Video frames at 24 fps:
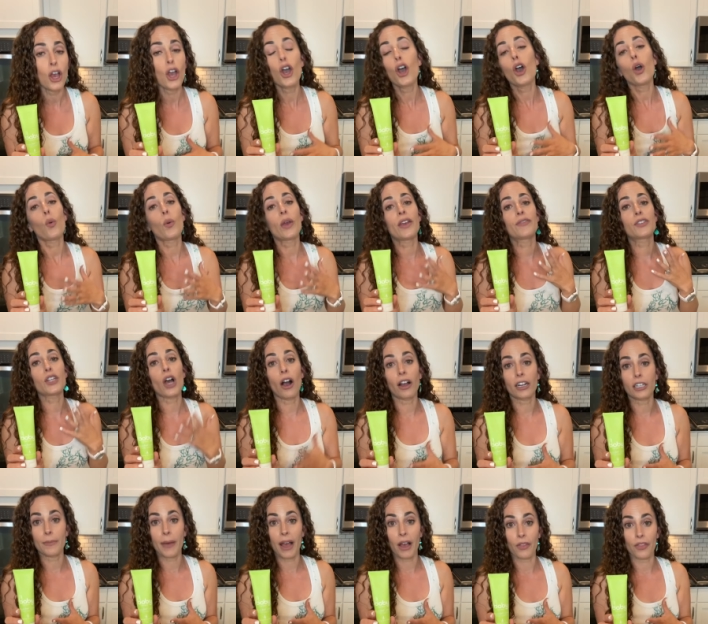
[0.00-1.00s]
We've talked
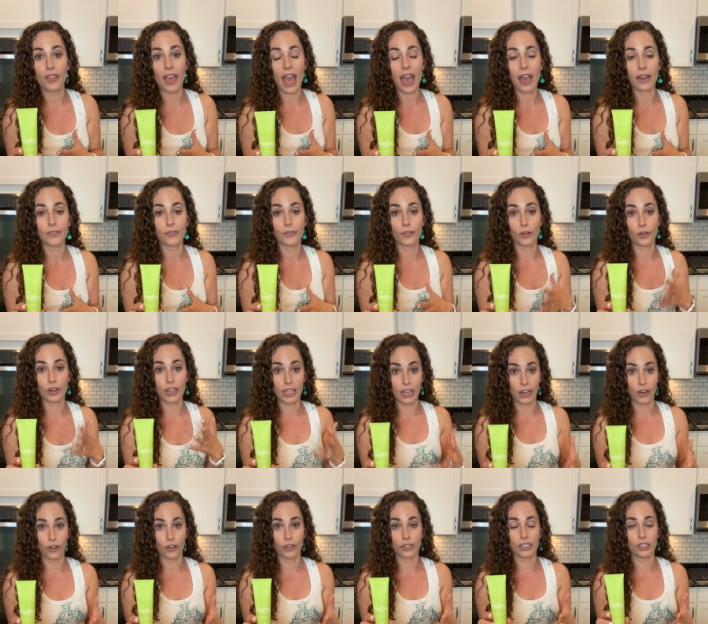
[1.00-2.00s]
about that for
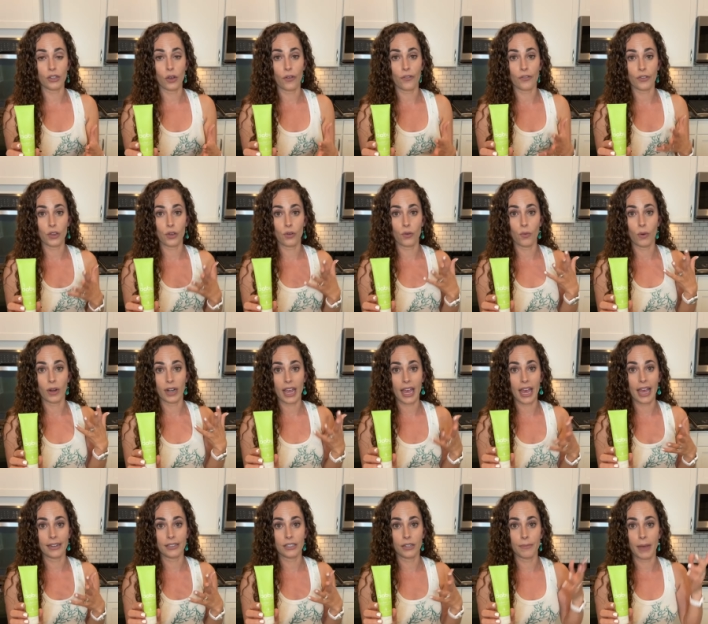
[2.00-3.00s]
years, so if you want to
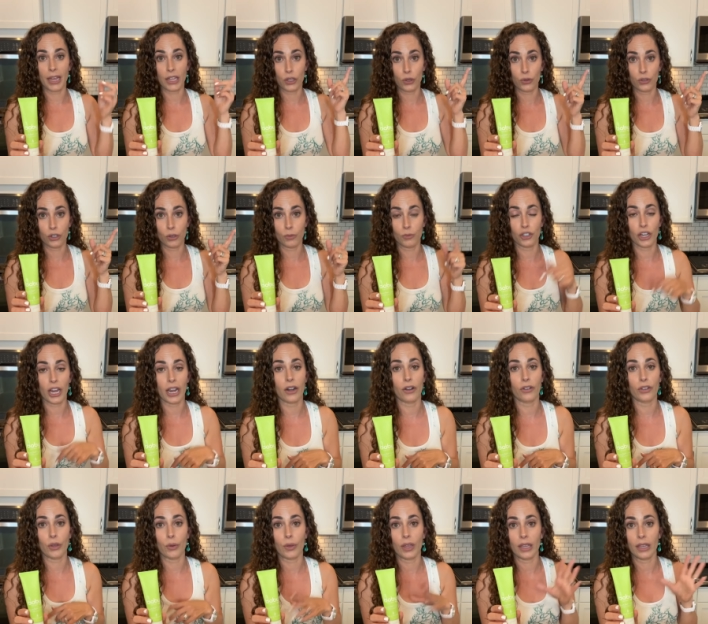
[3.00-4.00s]
head to my YouTube channel,
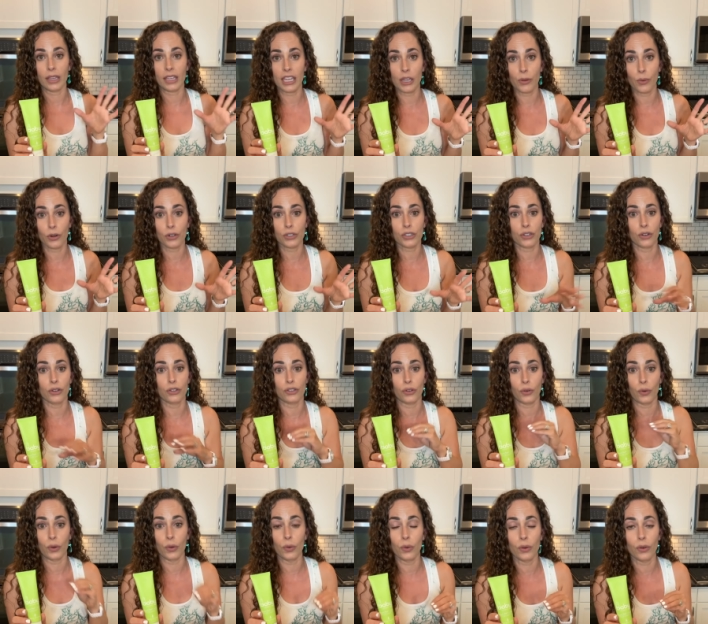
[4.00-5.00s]
you can keyword search or
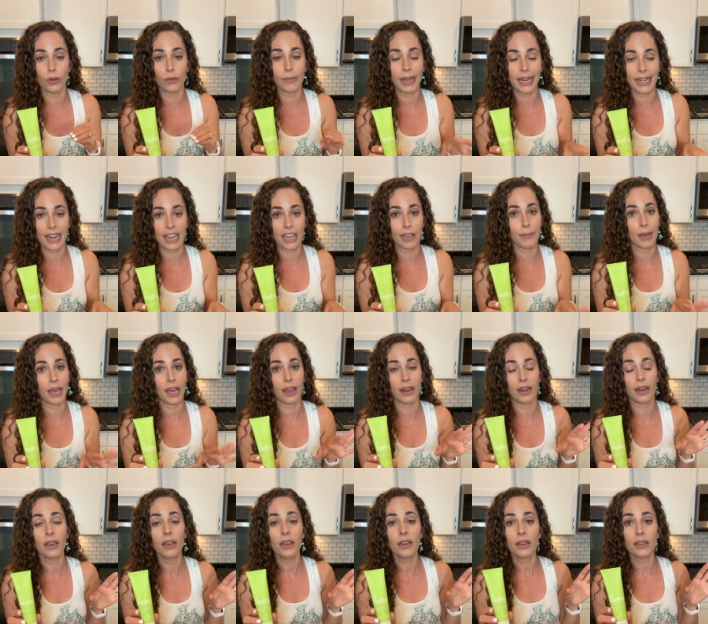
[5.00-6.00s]
Google my name and
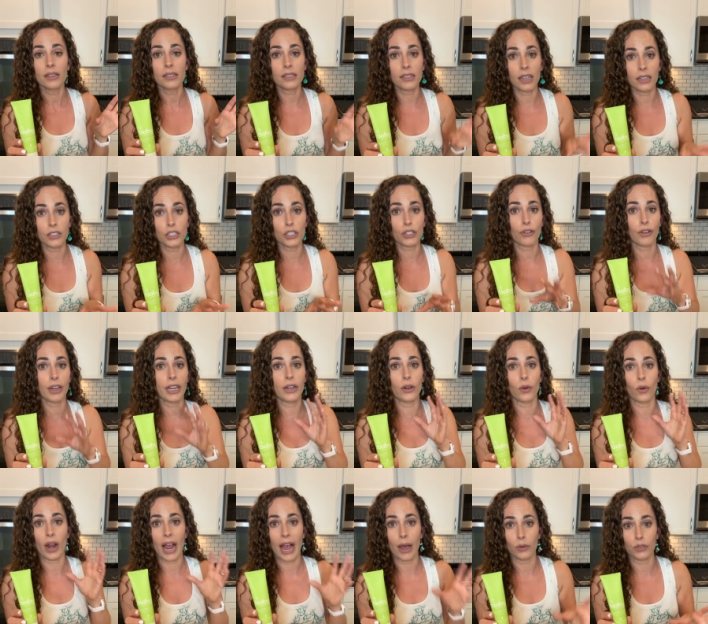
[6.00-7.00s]
sunscreen
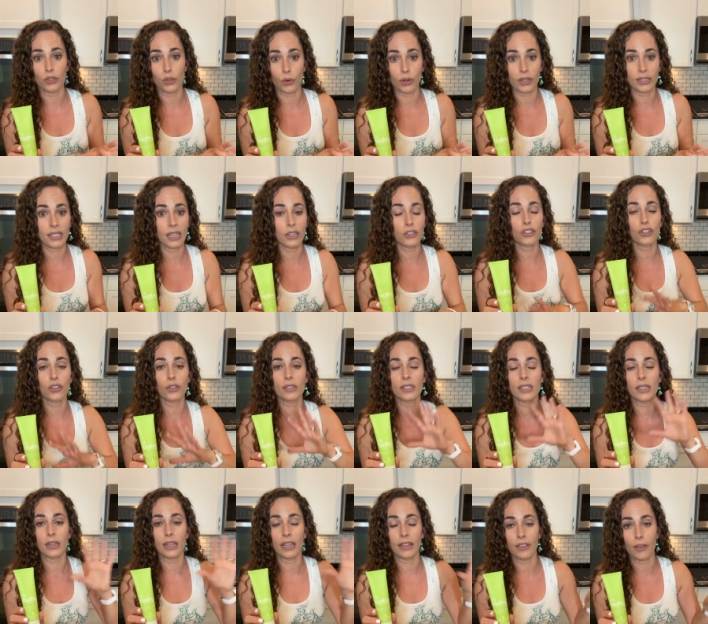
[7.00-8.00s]
or outdoor essentials, and
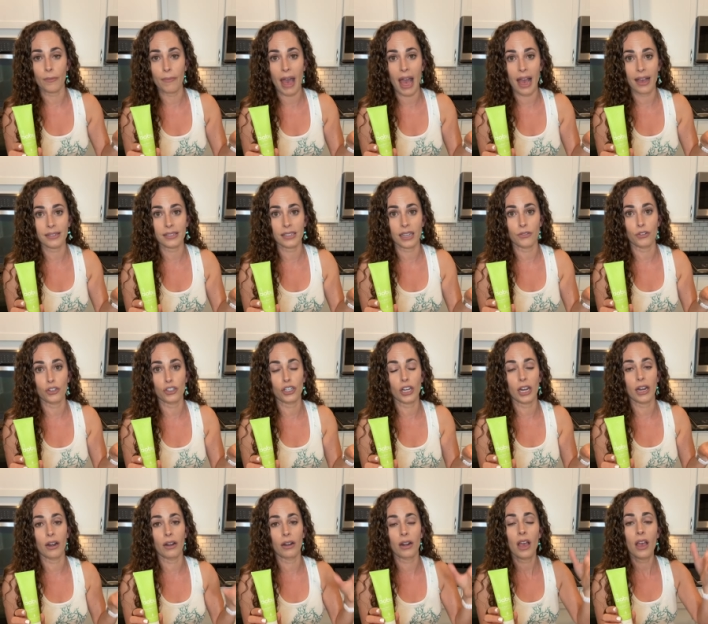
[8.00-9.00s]
in the past I've
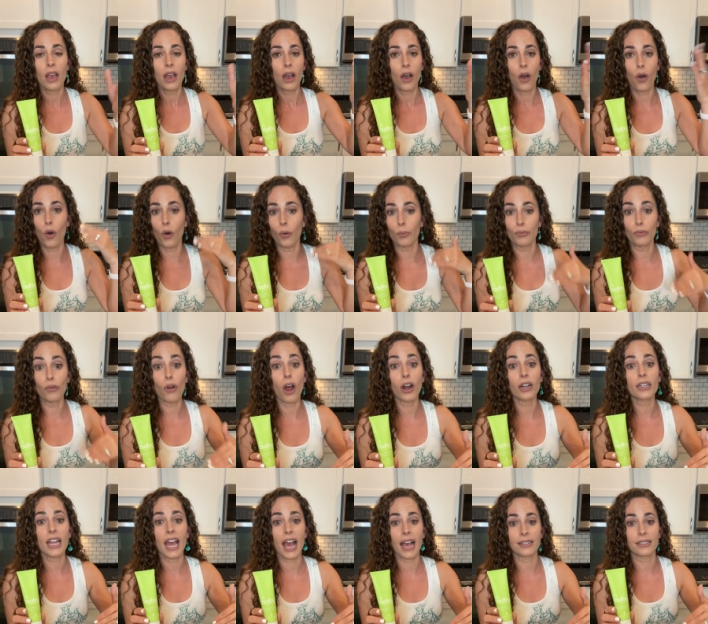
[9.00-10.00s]
shared whole
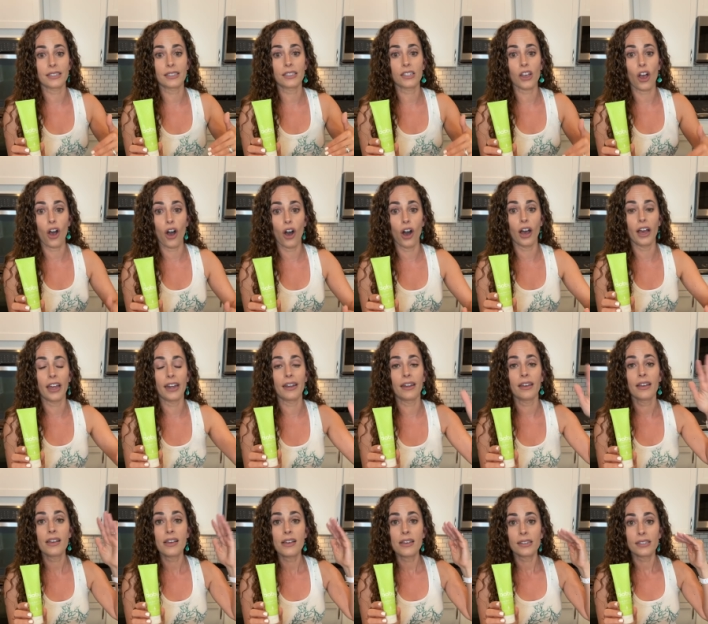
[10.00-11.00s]
broadcasts on
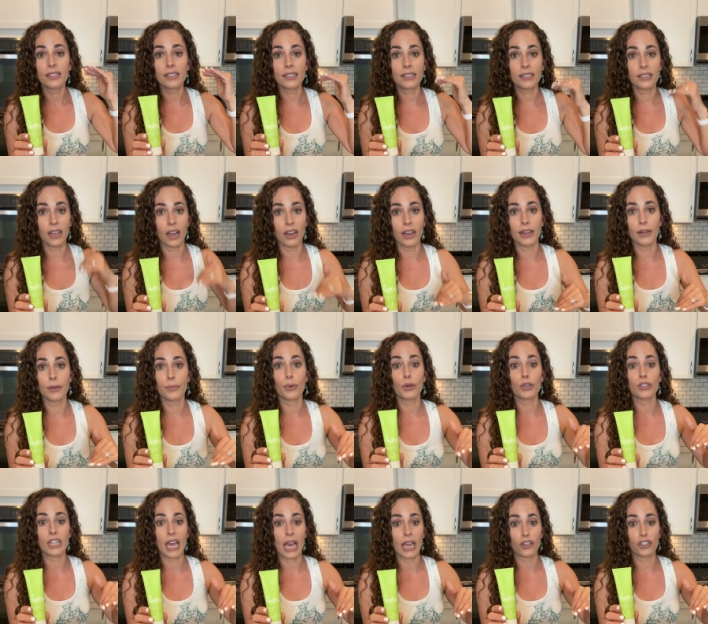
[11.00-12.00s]
sun
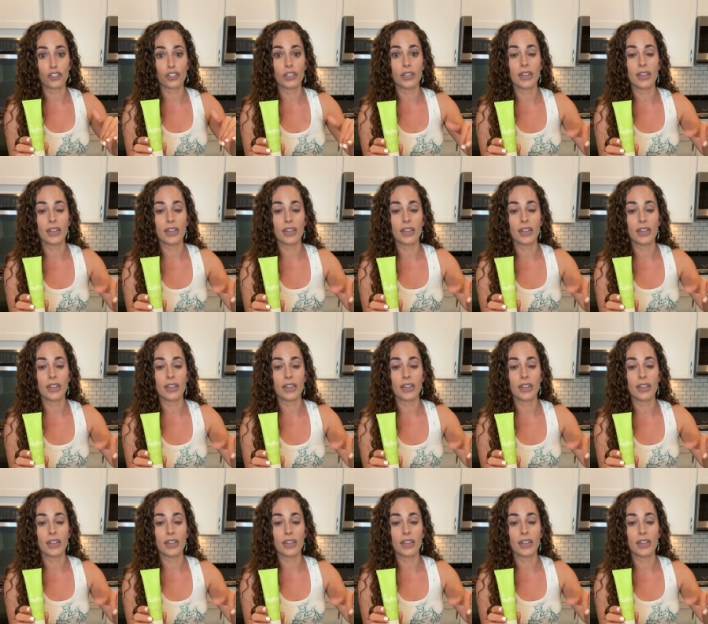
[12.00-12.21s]
protection